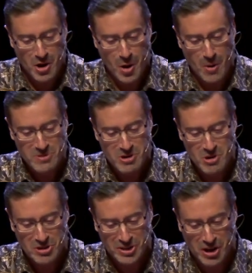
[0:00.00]
whom
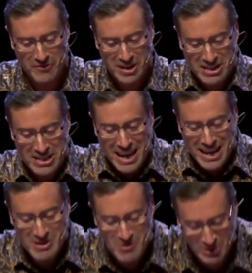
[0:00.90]
you serve
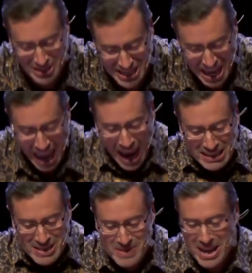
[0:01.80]
continually, has
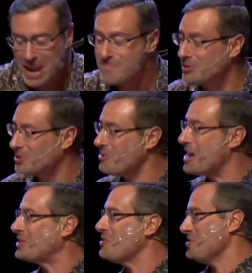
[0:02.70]
he been able to
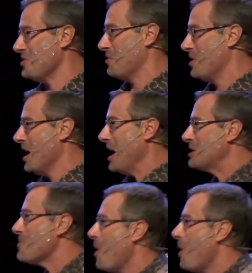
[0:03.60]
rescue you? Is it